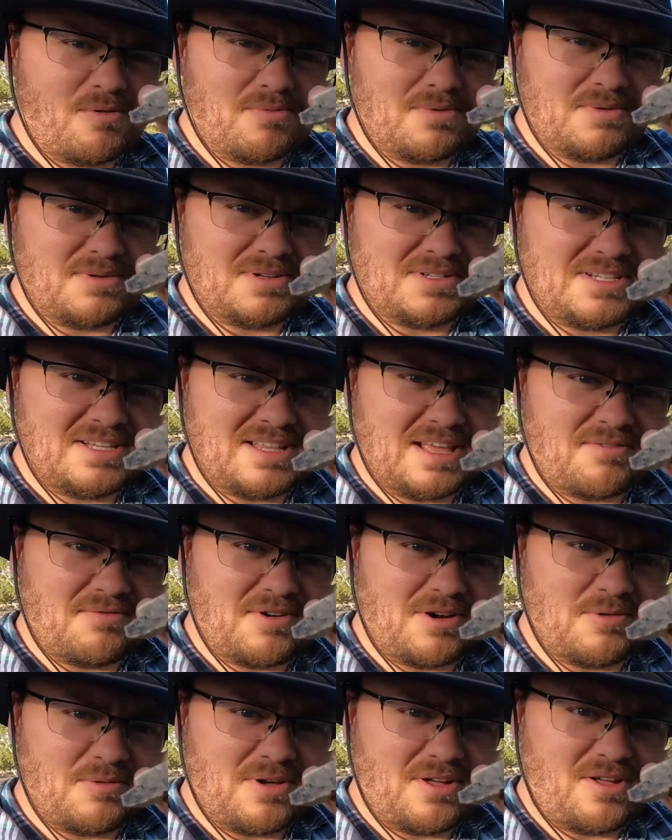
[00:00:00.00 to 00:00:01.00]
won't be able to see that
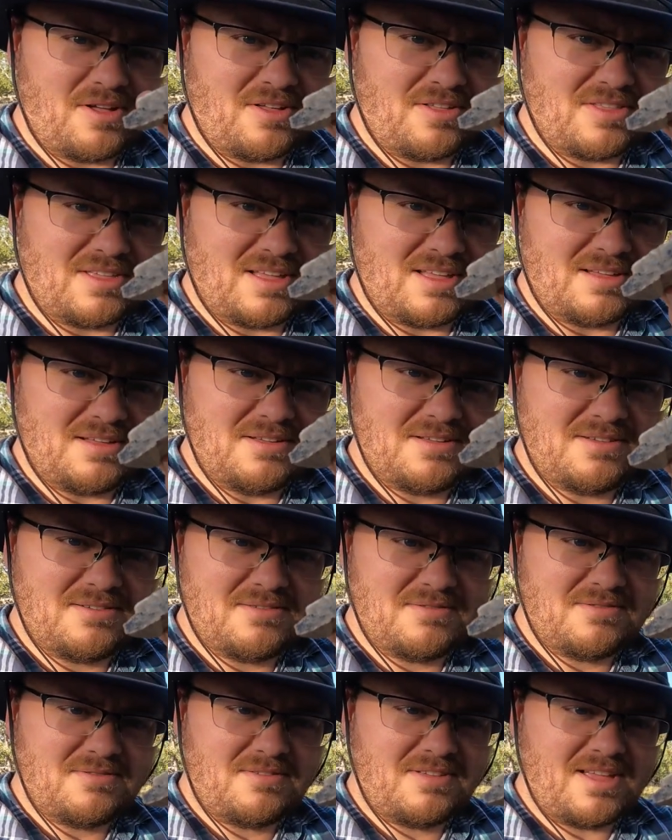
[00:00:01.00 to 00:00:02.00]
very well on the
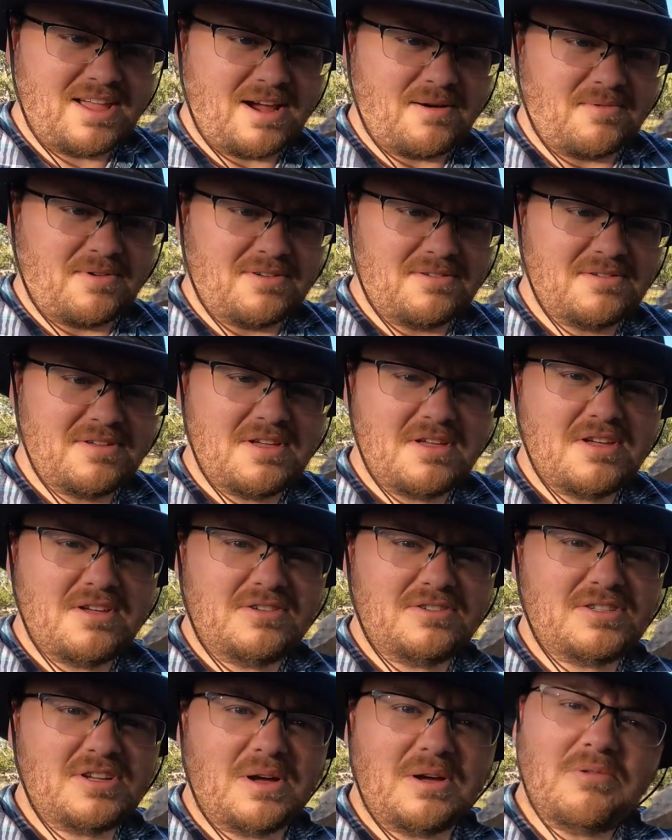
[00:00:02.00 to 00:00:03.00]
camera.
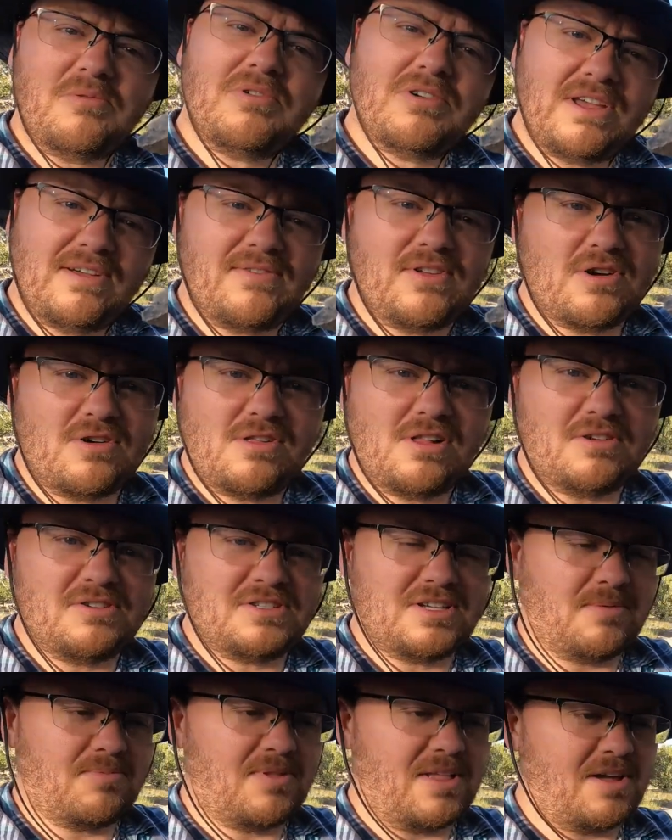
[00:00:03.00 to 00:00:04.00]
So we'll give you a
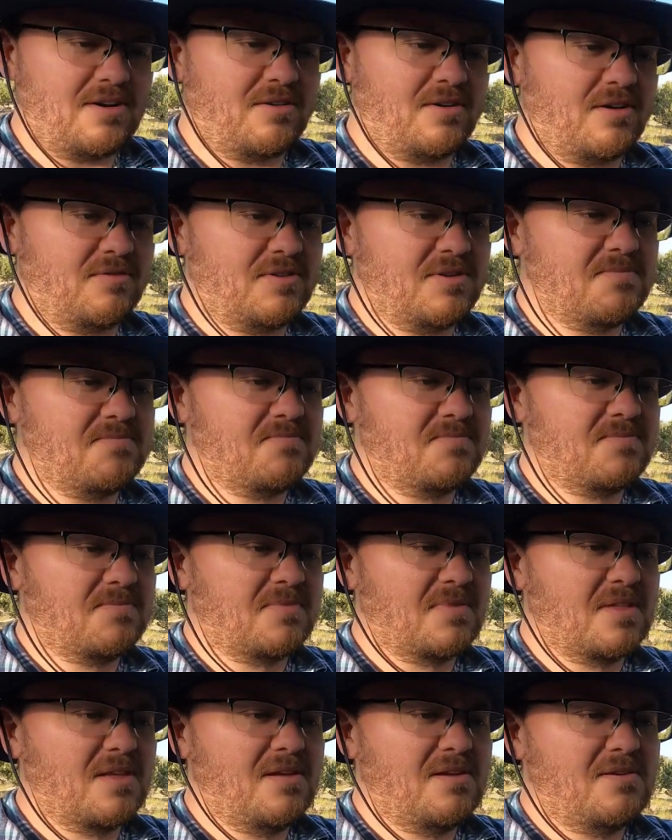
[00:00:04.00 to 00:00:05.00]
close-up later of it.
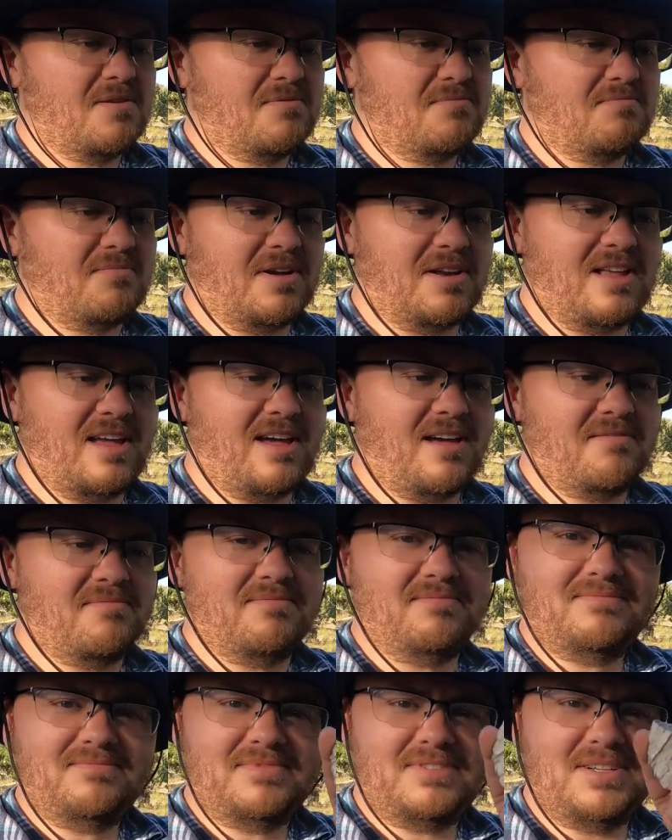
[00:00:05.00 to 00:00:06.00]
But yeah,
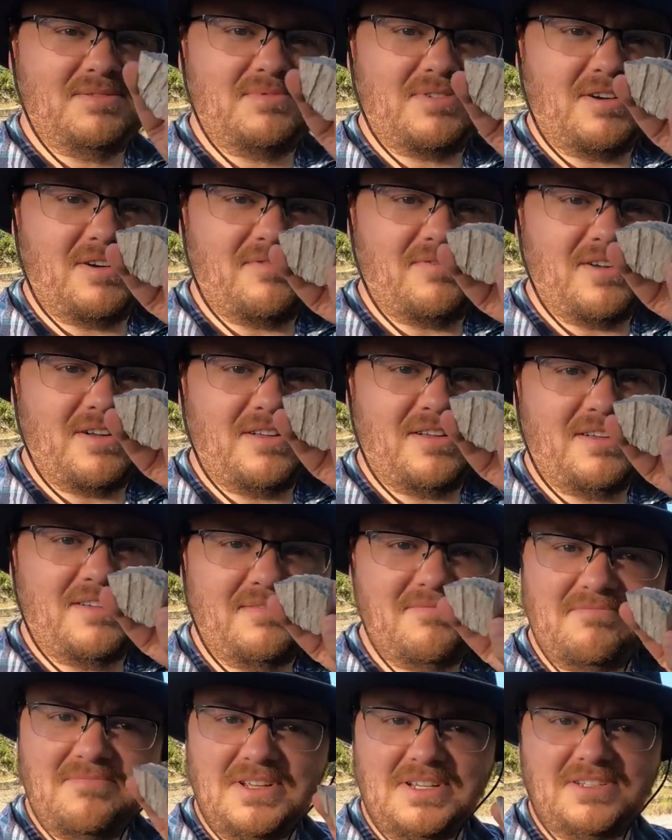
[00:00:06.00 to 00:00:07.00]
Tim's already found a
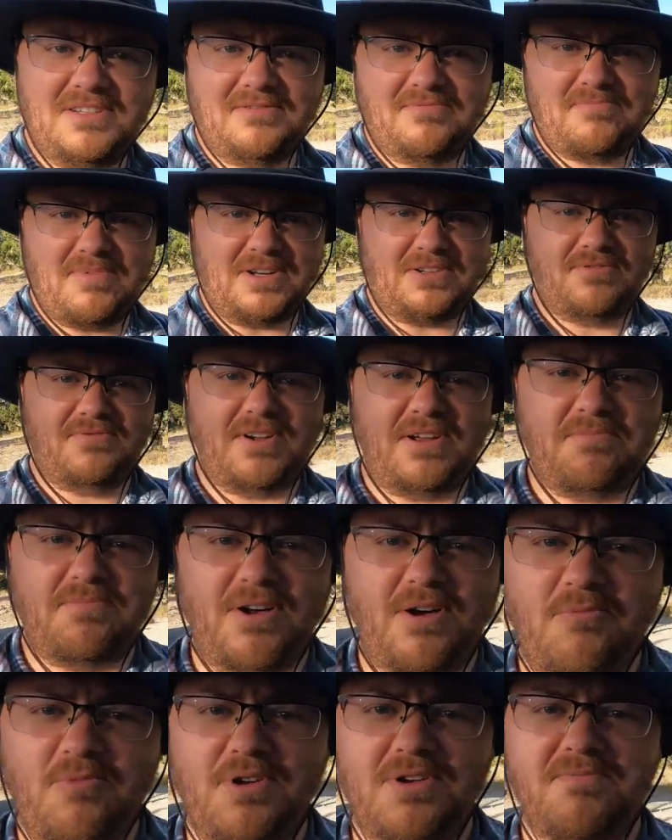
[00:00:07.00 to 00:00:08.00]
piece of petrified
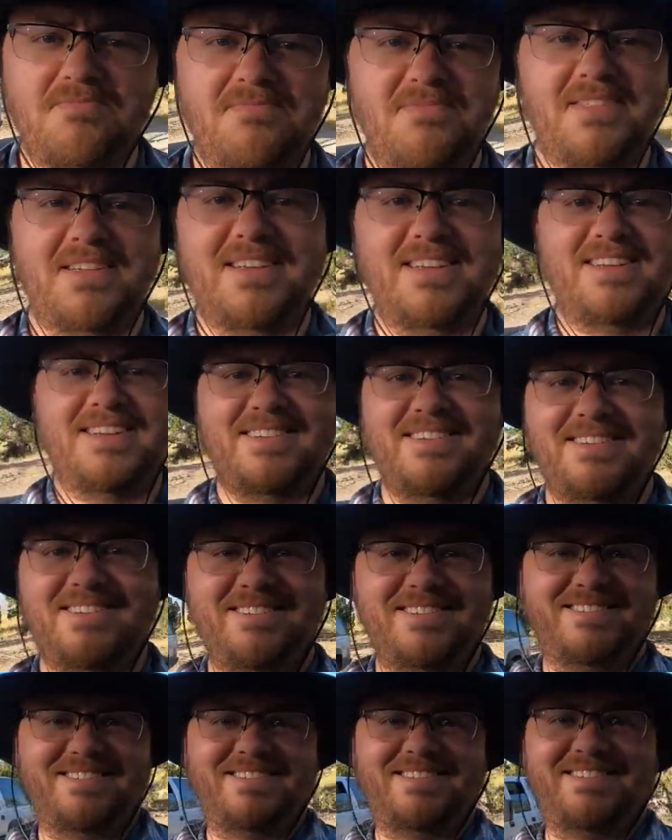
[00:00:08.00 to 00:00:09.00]
palm wood.
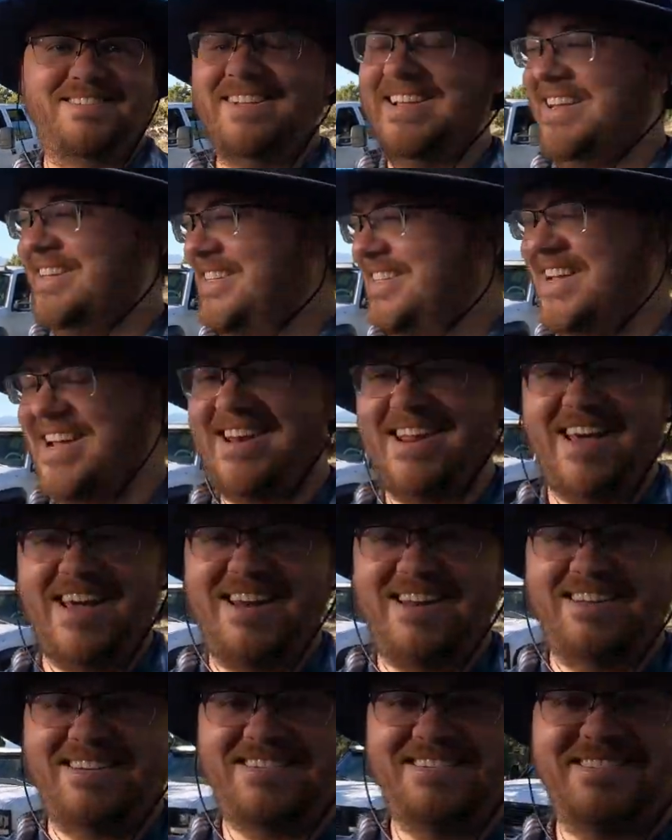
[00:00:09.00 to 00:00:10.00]
Let's get
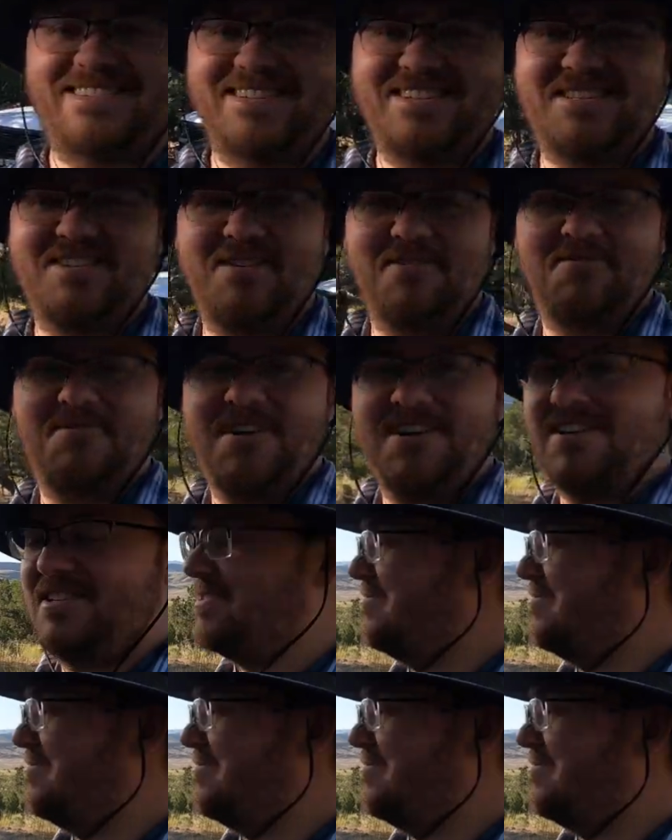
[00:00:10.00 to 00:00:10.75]
at it. Let's go find